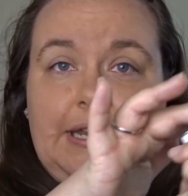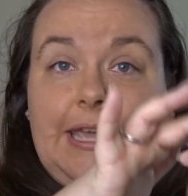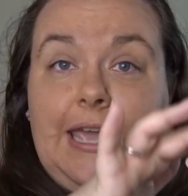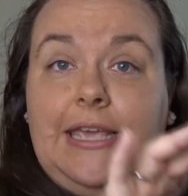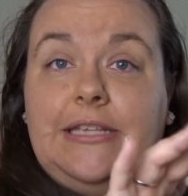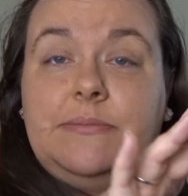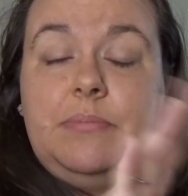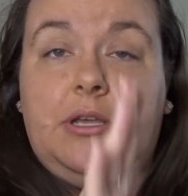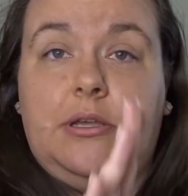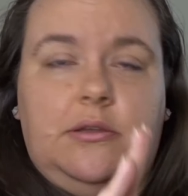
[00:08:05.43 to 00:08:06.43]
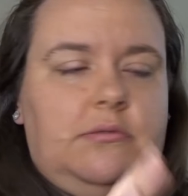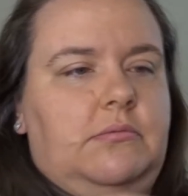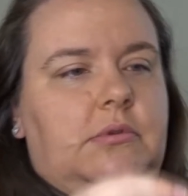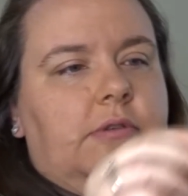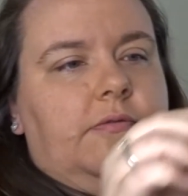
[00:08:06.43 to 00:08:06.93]
case, but
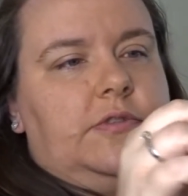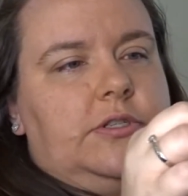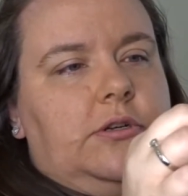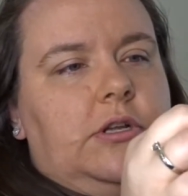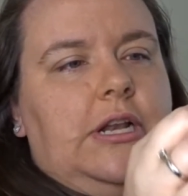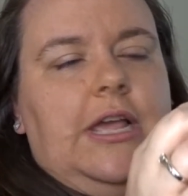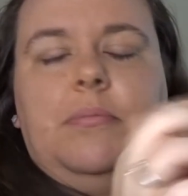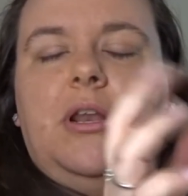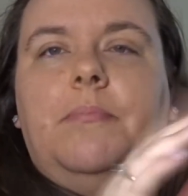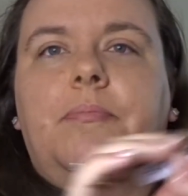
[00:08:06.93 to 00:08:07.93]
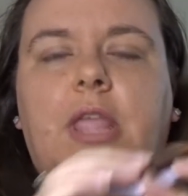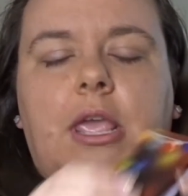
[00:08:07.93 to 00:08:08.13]
I've still got the label on.